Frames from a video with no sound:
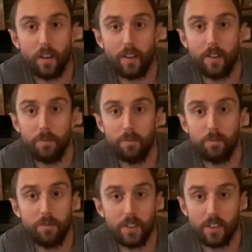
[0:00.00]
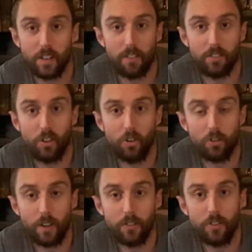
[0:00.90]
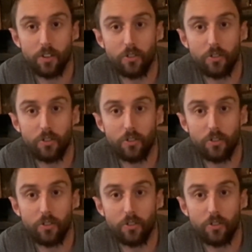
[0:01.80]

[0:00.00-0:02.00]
You can have a little look around,